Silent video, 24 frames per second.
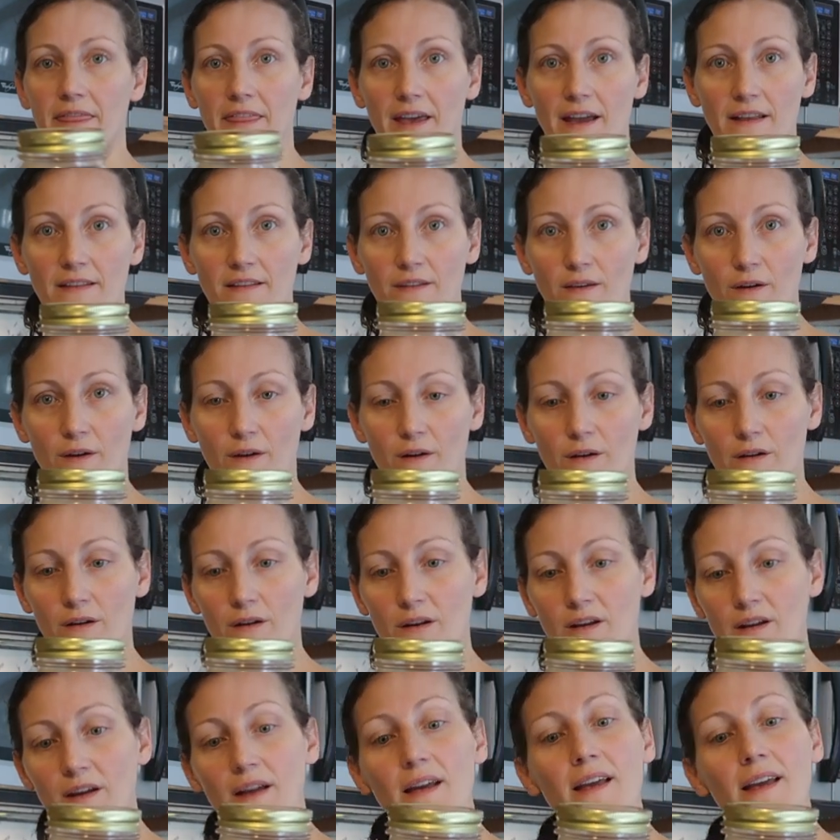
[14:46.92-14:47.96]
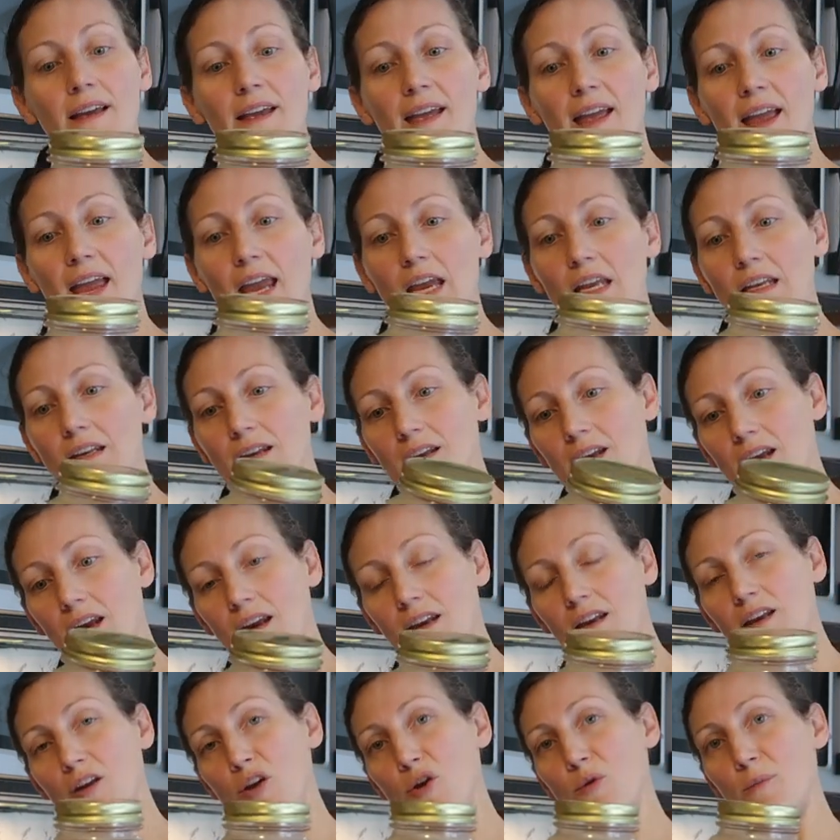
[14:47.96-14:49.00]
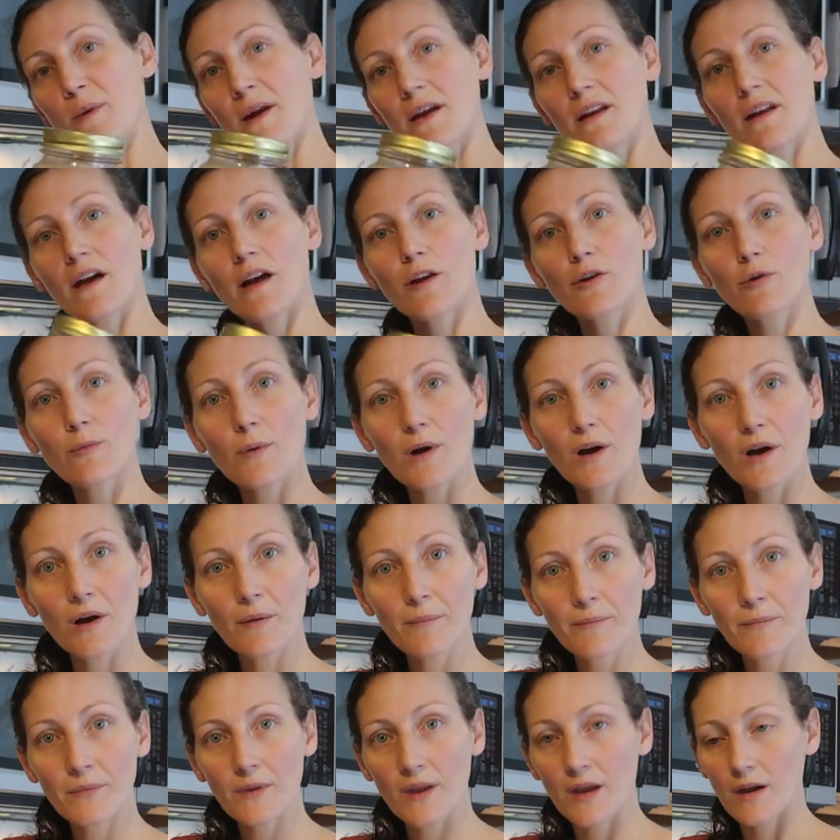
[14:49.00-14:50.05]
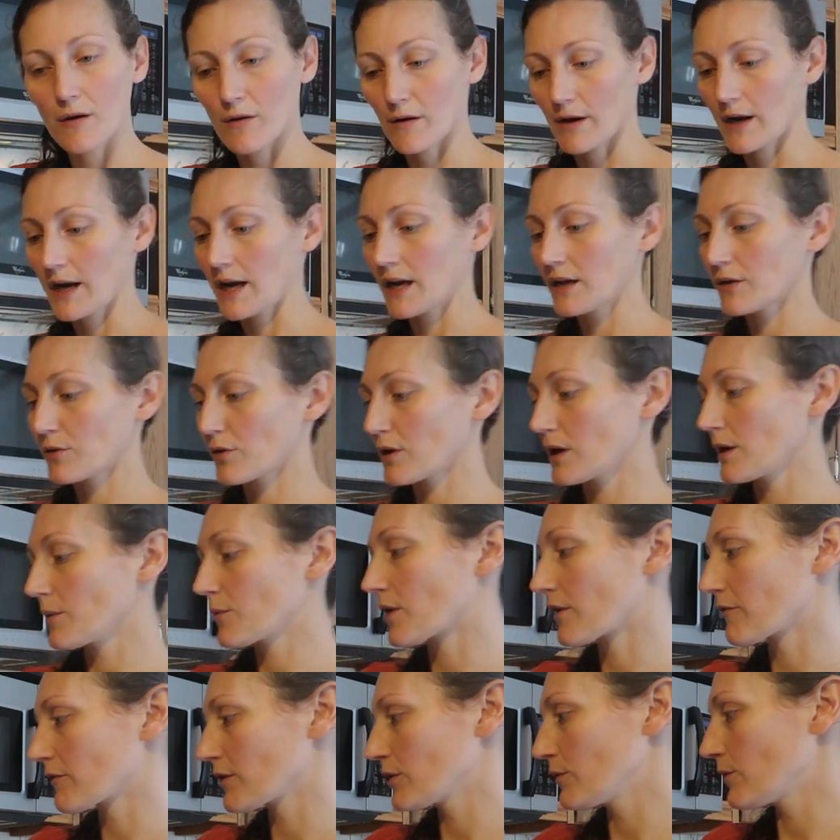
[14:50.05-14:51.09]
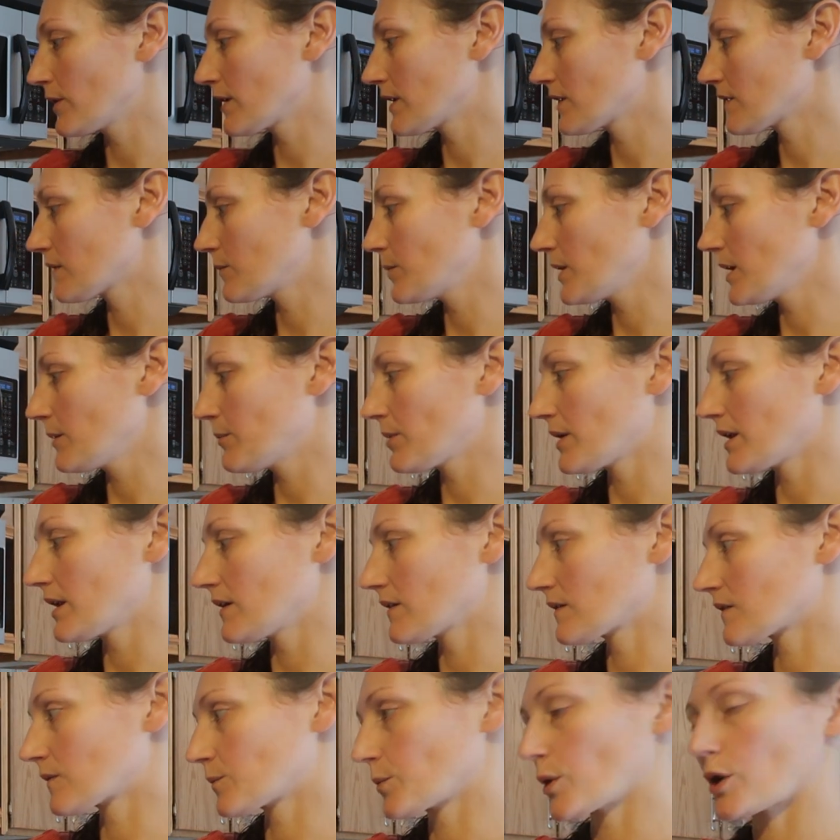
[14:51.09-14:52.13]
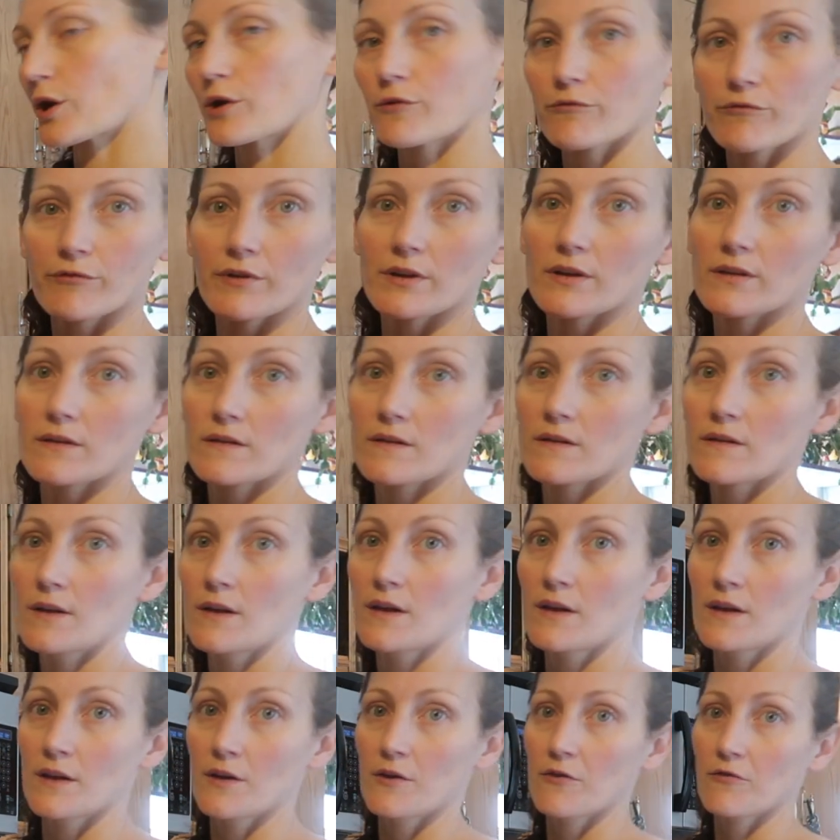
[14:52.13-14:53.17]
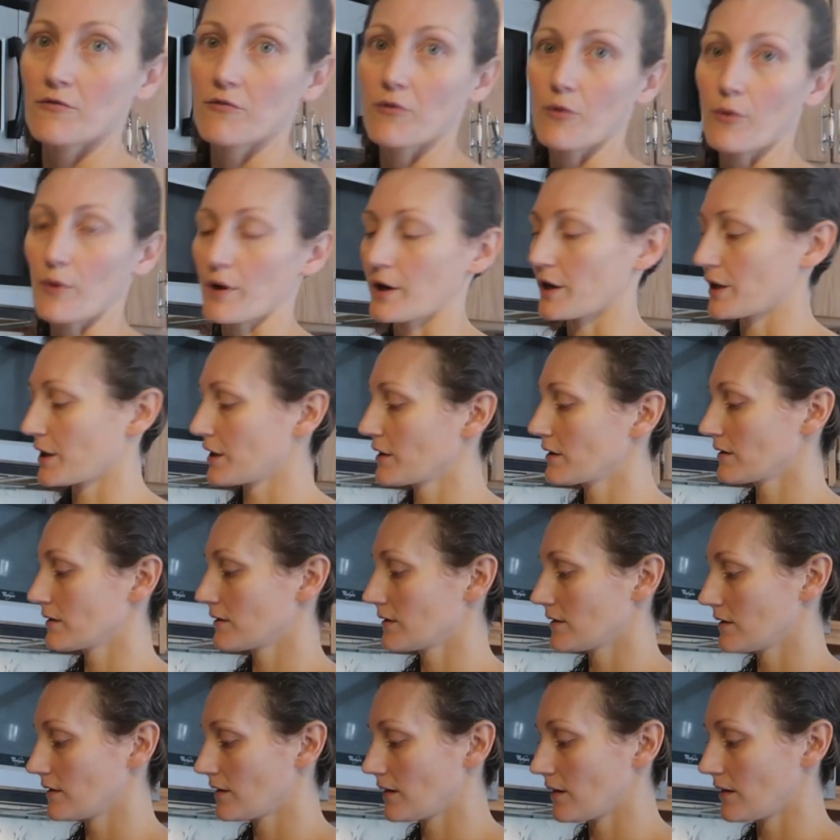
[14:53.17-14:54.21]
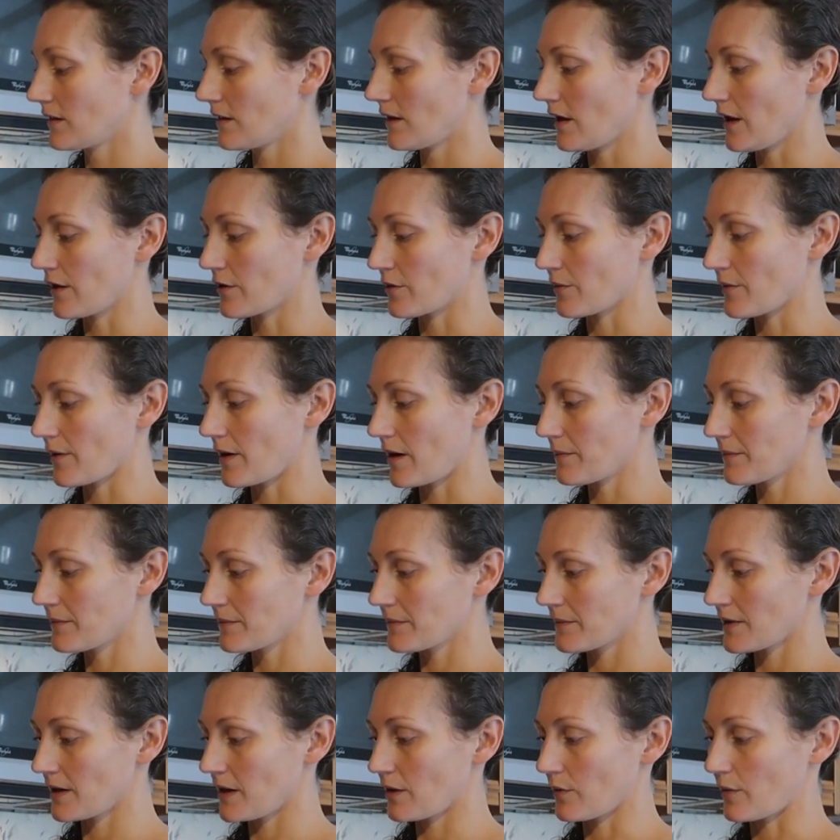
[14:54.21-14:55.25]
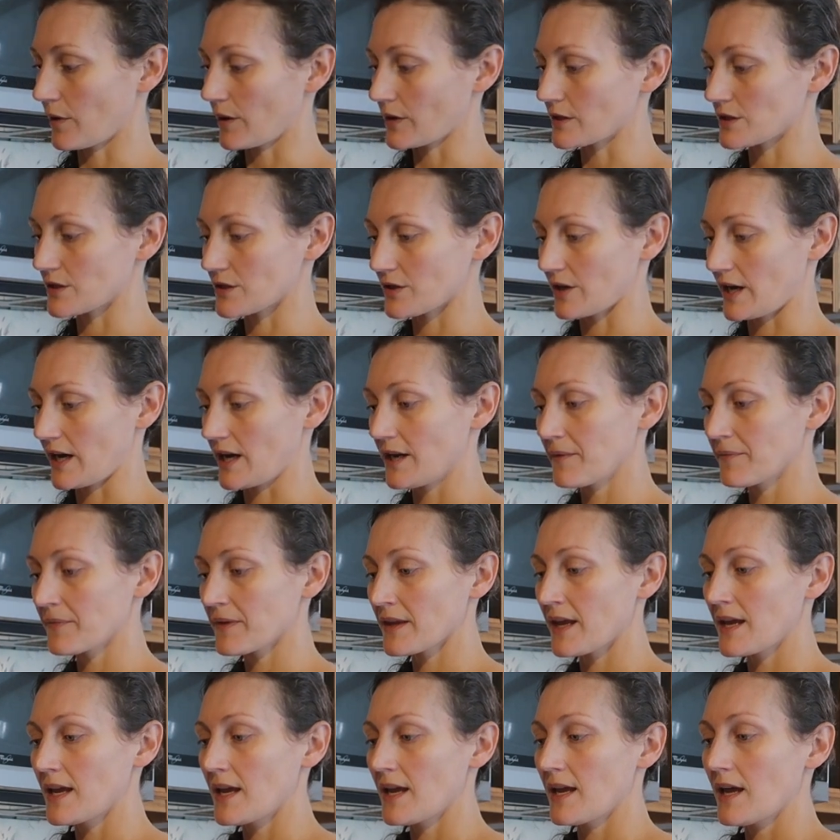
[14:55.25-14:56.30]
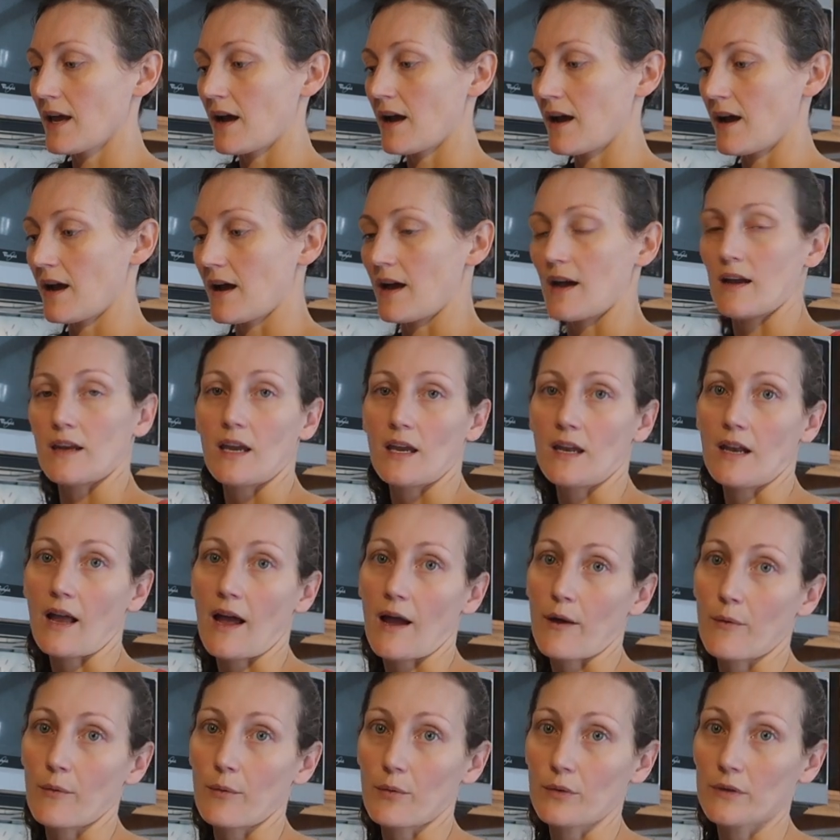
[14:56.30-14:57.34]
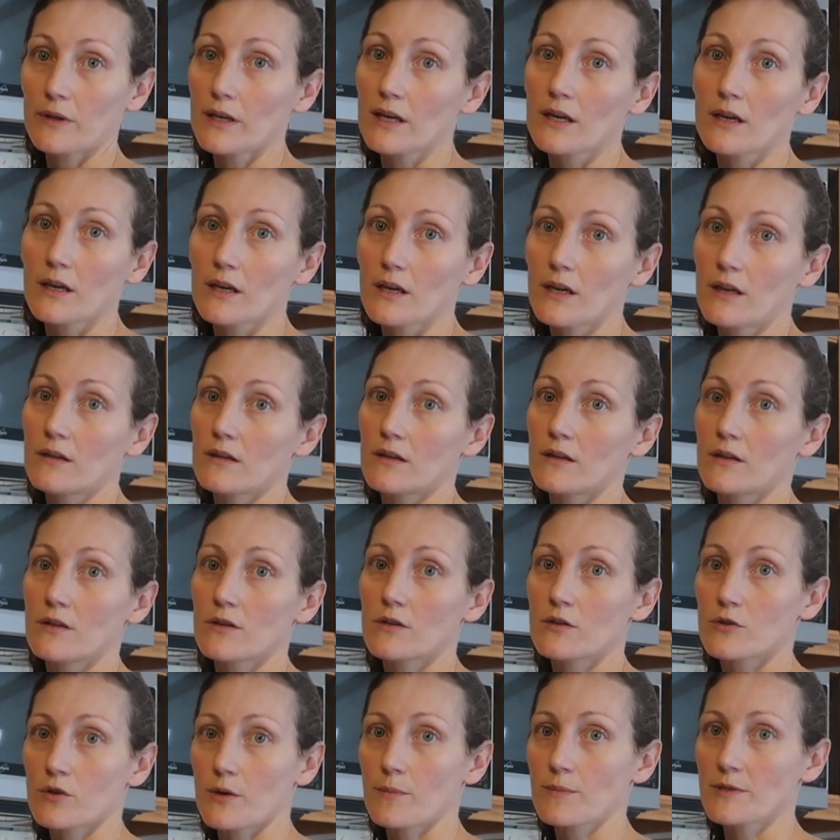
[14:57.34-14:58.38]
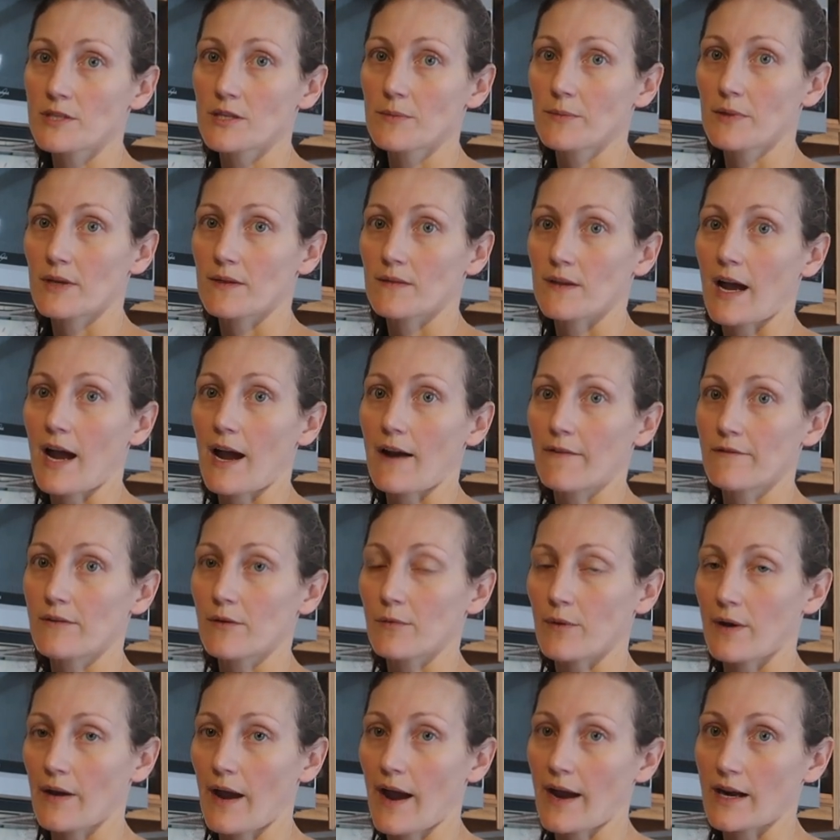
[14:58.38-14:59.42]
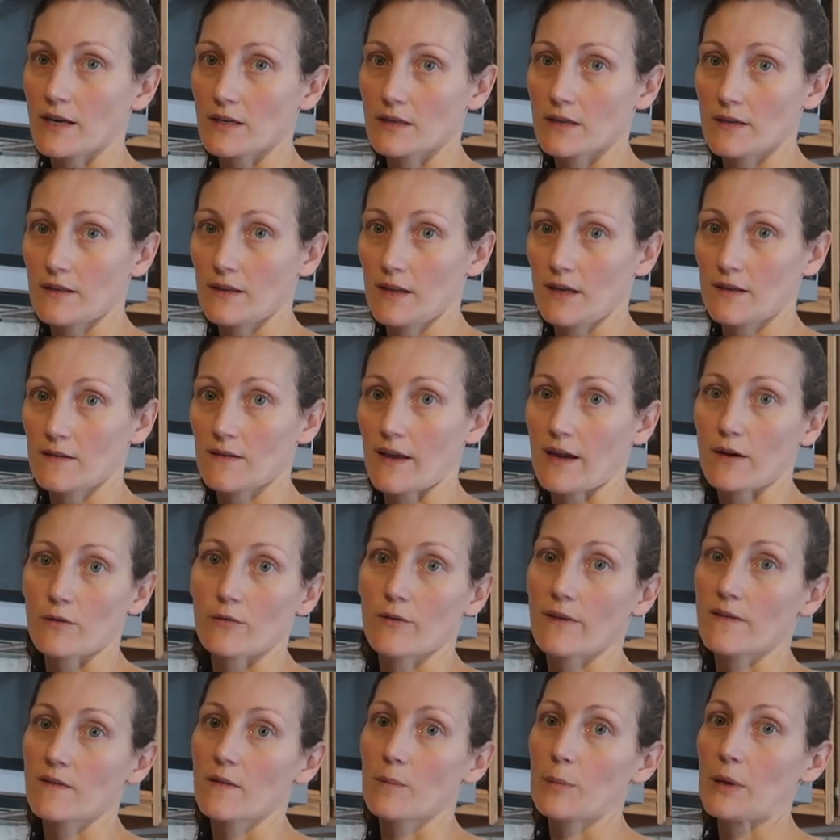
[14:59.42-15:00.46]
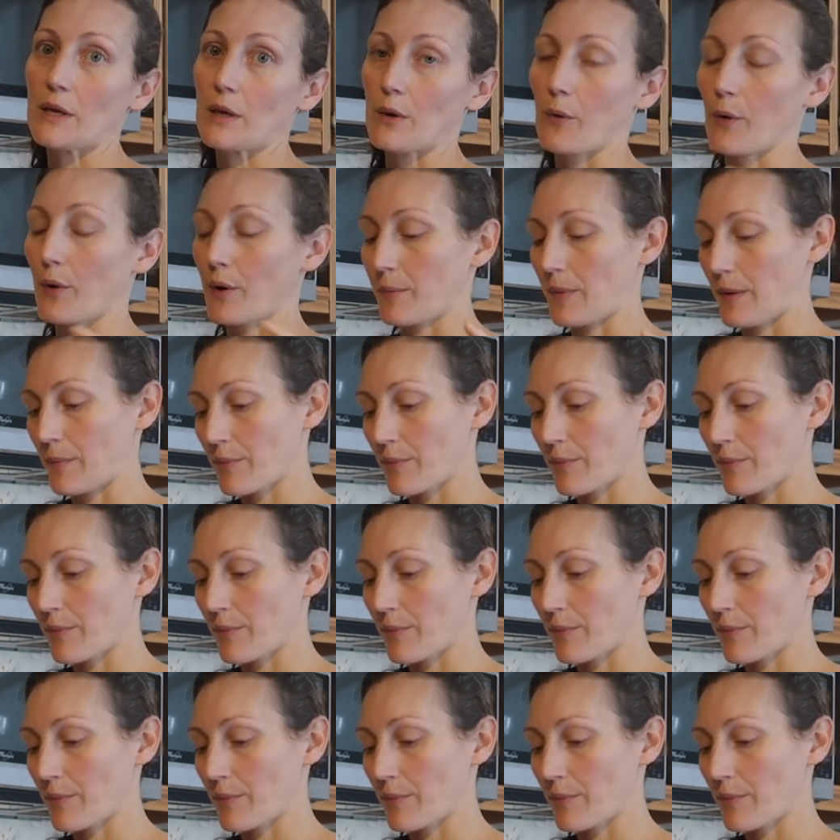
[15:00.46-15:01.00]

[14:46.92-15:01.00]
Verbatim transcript: that's our handy dandy homemade udder balm, or hand cream, whatever you want it to be, but it's perfect for the udder balm. It works great. Uh, again, I will link it in the description because I have the, re the exact recipe on